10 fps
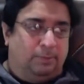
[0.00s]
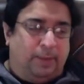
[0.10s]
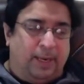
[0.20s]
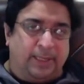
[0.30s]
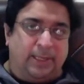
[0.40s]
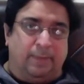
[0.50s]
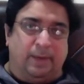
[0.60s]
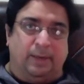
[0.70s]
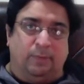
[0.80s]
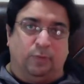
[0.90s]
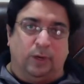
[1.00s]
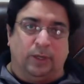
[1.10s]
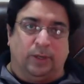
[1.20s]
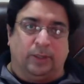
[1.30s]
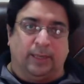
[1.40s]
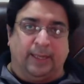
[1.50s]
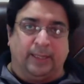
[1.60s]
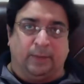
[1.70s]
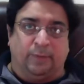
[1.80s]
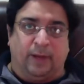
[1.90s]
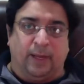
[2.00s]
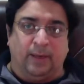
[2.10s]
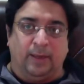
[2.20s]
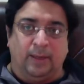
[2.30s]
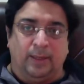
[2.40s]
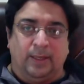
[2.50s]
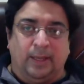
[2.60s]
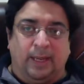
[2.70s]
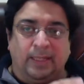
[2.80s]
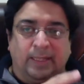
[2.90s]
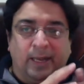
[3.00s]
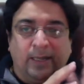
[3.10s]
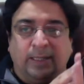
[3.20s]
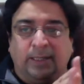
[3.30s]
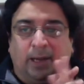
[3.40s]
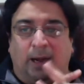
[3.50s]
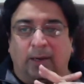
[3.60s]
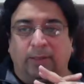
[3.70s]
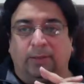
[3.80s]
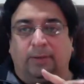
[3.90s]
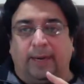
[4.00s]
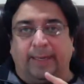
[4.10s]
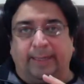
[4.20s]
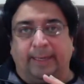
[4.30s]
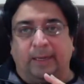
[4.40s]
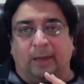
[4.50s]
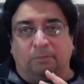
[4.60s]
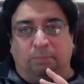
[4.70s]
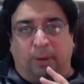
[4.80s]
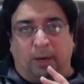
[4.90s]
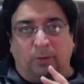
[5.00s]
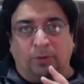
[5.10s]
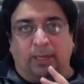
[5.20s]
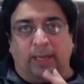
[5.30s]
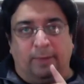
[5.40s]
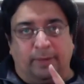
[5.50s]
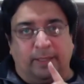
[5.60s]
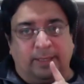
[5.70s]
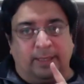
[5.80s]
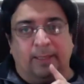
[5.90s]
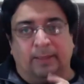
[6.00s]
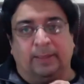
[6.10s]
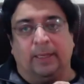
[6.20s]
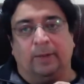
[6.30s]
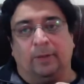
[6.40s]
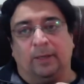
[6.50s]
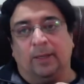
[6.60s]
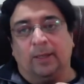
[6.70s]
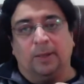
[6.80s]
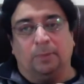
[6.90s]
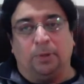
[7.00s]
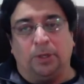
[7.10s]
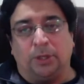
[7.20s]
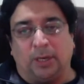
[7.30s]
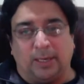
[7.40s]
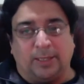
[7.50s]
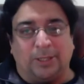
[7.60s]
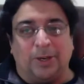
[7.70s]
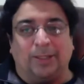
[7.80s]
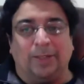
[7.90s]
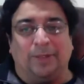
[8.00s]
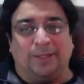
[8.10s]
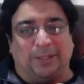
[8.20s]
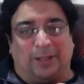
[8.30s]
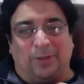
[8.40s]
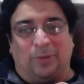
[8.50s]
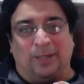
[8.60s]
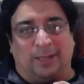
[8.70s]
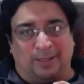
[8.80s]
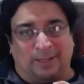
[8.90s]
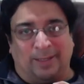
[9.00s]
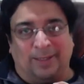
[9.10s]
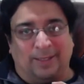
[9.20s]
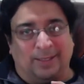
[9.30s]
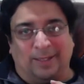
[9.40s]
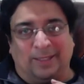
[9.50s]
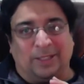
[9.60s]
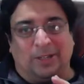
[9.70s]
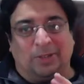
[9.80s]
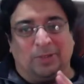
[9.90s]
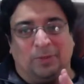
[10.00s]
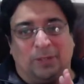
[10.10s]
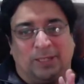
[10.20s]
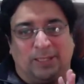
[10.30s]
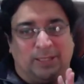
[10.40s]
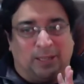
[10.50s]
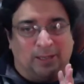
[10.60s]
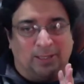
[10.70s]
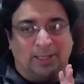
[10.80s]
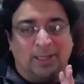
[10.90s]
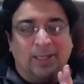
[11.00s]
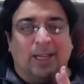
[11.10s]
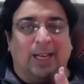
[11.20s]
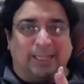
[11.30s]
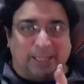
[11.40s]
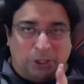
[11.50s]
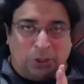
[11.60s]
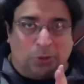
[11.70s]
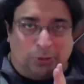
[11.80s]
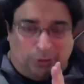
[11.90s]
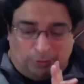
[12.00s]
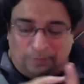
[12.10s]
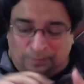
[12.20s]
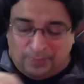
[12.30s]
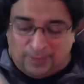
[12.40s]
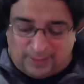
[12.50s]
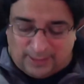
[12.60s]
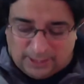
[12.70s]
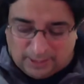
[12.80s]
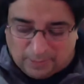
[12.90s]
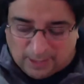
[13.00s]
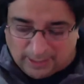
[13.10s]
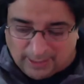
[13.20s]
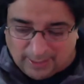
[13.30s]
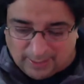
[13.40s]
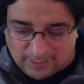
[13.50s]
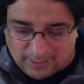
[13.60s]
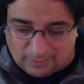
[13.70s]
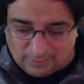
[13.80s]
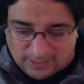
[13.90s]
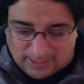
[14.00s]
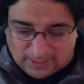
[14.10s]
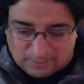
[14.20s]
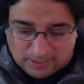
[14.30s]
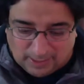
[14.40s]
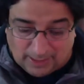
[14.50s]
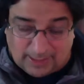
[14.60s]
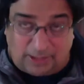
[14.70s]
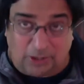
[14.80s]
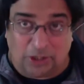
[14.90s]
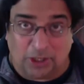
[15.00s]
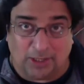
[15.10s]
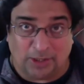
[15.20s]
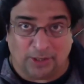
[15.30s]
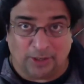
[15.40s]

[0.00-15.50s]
paste them in a Word or an Excel file, and then start writing about every single keyword. Prajwal, it's not even $100. It's not even $100. I can assure you, digital marketers actually charge